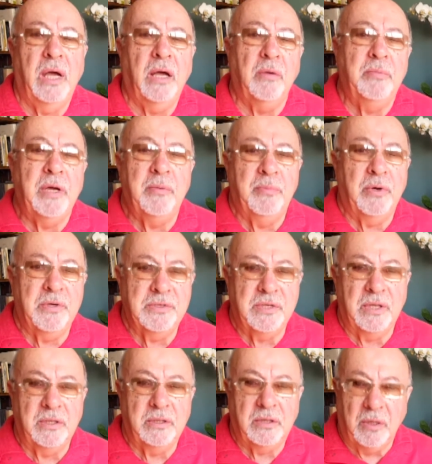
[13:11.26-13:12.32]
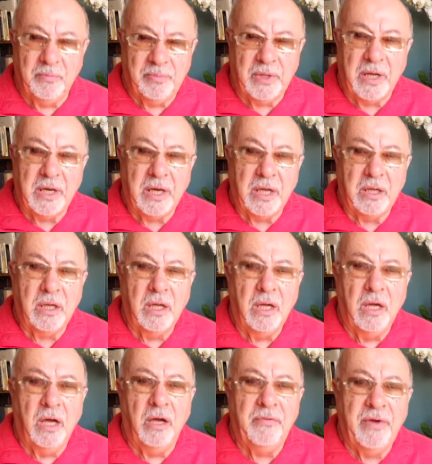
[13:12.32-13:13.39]
help a person complaining
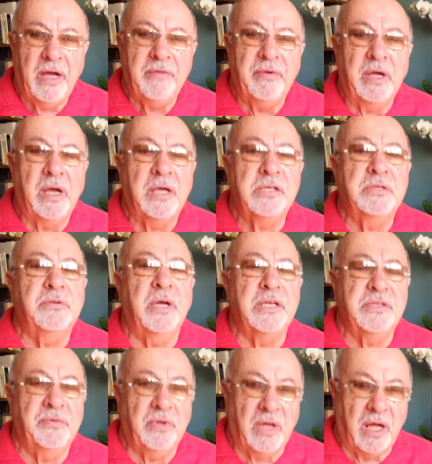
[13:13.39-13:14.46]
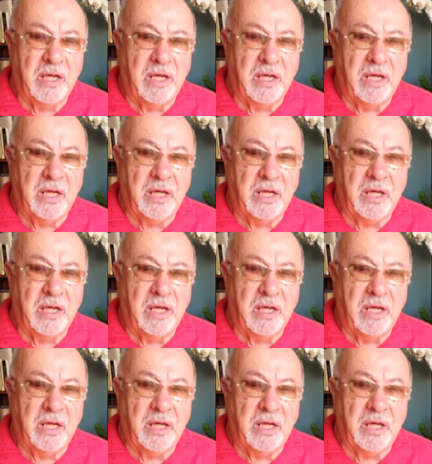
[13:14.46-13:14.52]
of having a stressful